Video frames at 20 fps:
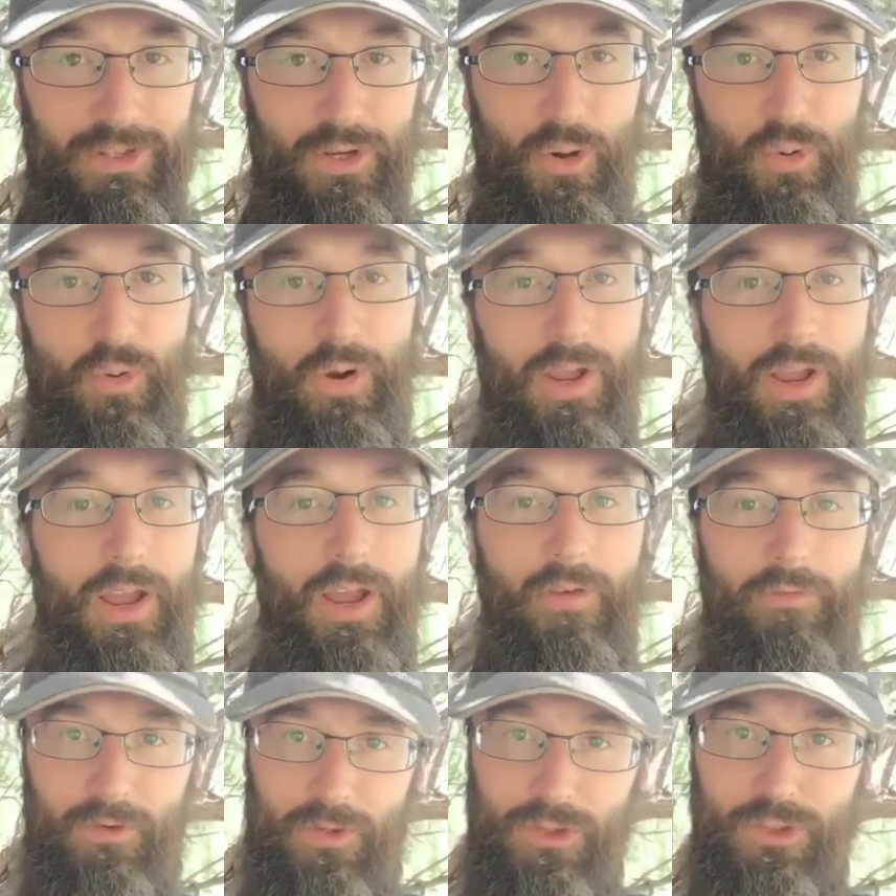So
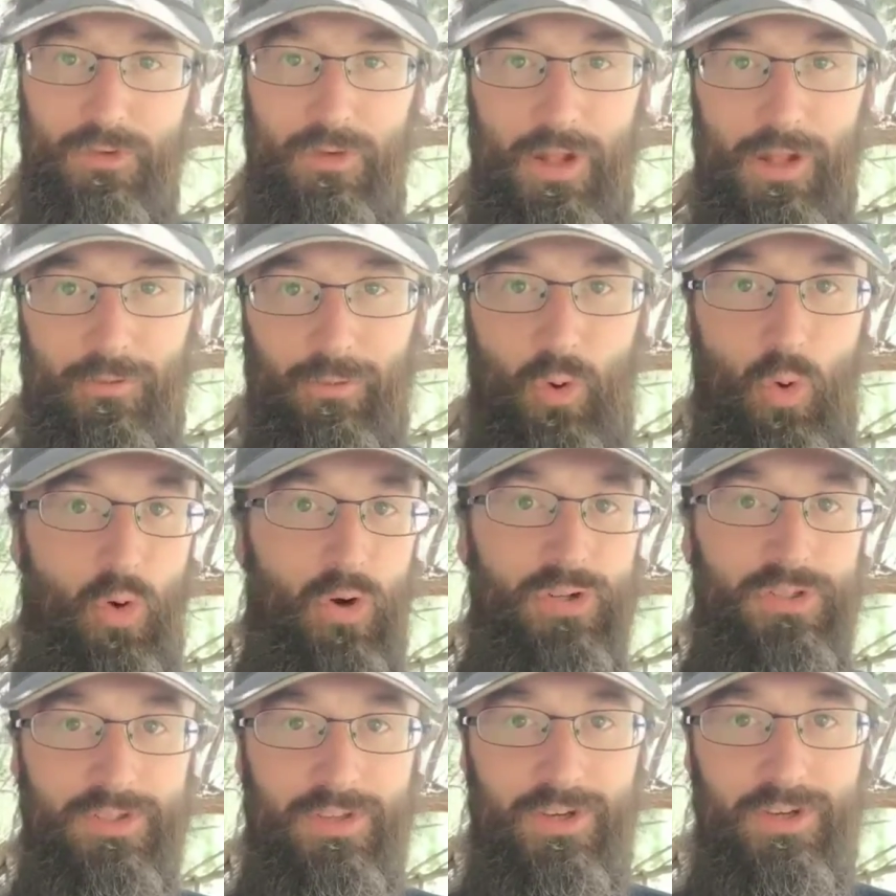first of all, of
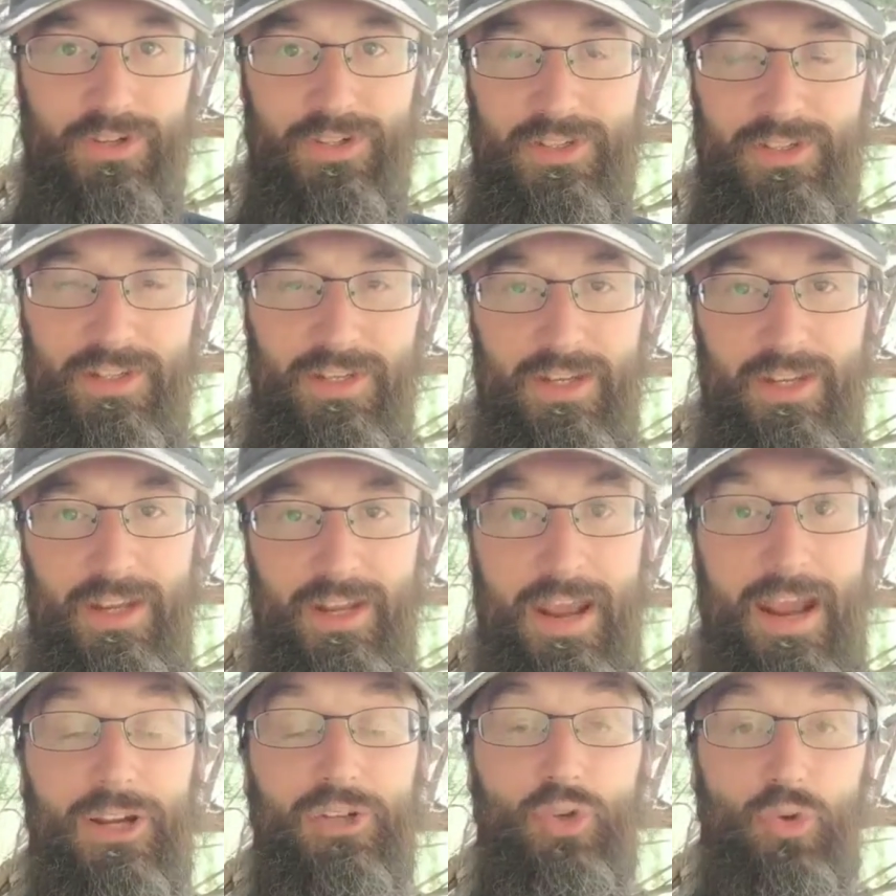course, there's
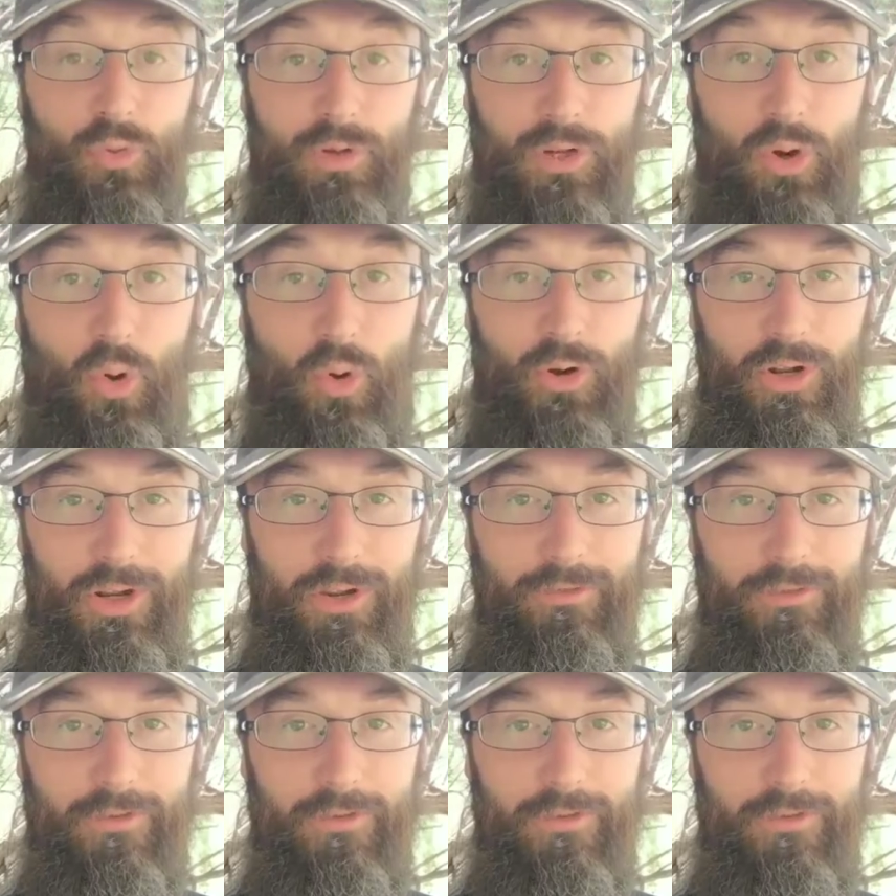the actual recording